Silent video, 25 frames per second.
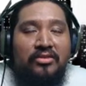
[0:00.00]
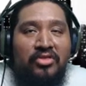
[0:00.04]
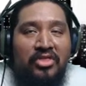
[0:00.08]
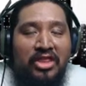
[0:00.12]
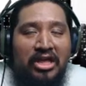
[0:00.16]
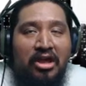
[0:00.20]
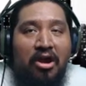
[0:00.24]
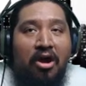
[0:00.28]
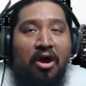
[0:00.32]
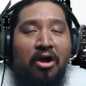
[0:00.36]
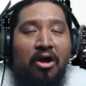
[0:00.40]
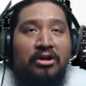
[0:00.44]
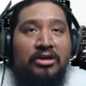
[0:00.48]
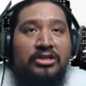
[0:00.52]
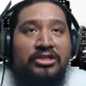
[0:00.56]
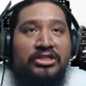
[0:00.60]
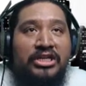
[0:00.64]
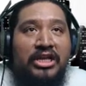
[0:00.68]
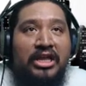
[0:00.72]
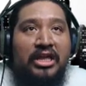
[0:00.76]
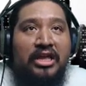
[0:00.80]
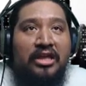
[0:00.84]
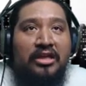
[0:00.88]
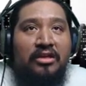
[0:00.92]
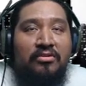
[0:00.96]
the
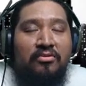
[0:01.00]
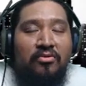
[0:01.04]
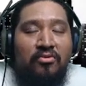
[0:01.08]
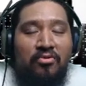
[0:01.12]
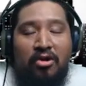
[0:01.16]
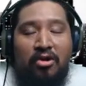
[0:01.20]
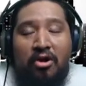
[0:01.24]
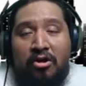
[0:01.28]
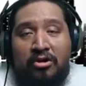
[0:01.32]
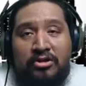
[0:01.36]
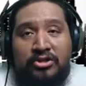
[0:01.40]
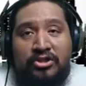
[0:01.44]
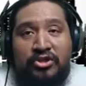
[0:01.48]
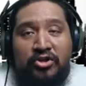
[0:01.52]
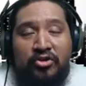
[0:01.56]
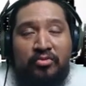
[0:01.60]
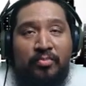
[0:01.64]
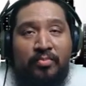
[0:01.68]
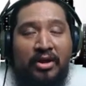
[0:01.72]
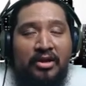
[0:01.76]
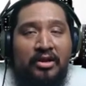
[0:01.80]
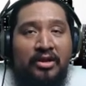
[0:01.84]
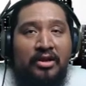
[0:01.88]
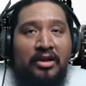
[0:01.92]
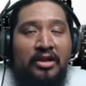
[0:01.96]
RT or R2
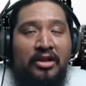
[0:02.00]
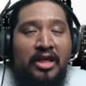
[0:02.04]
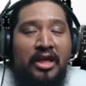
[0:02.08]
button